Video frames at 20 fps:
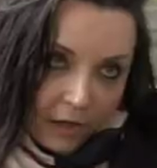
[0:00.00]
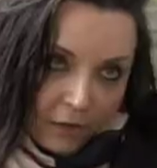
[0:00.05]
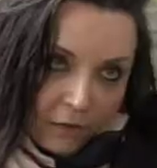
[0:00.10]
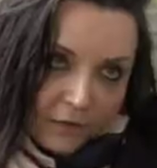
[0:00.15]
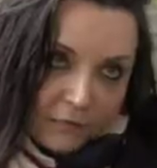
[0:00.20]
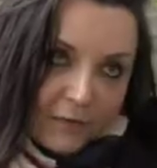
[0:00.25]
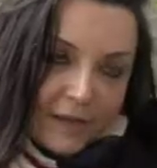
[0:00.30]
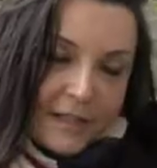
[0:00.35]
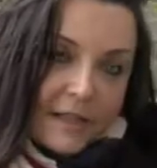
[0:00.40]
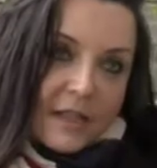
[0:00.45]
lot of
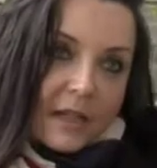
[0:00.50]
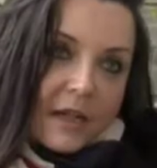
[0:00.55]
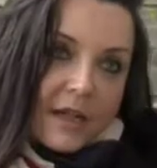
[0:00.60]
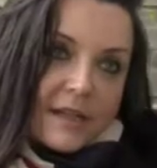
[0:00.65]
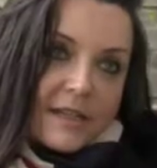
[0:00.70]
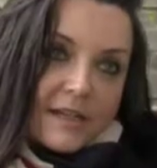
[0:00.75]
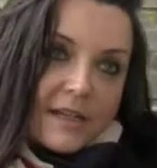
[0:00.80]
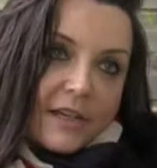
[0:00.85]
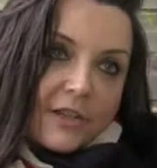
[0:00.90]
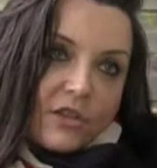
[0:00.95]

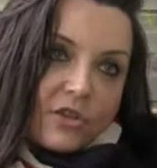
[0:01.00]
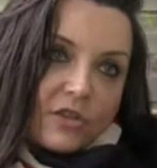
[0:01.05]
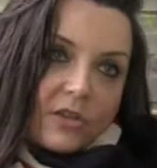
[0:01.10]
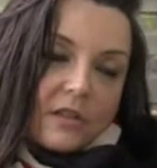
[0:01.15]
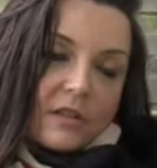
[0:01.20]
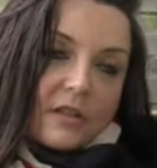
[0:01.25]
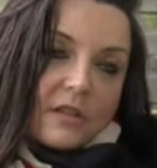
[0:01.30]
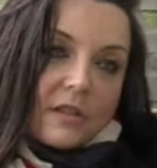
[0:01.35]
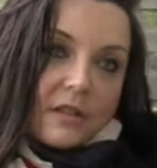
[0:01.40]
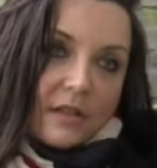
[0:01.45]

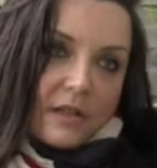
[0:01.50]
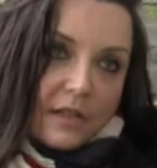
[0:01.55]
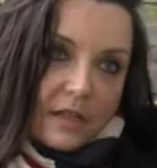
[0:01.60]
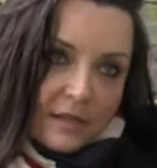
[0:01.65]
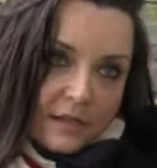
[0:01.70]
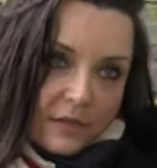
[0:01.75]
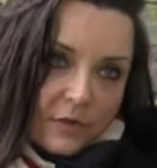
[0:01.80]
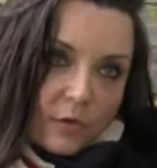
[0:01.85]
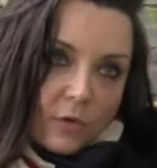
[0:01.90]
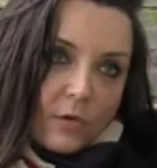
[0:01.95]
radicalization
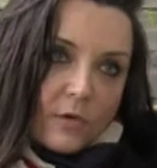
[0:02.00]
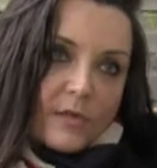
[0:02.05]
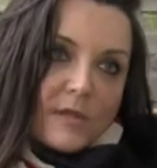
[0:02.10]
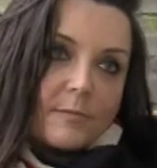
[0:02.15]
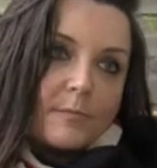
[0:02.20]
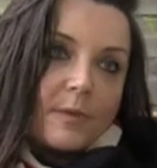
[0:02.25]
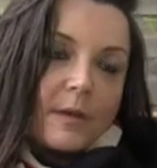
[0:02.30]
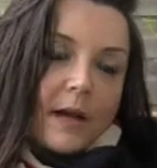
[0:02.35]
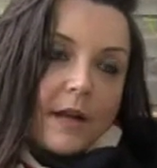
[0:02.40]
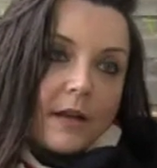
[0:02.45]
is
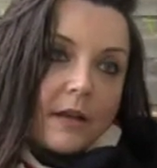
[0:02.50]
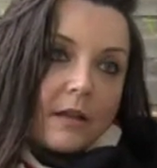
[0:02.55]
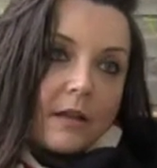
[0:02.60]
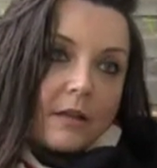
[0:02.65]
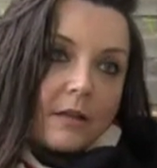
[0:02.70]
caused by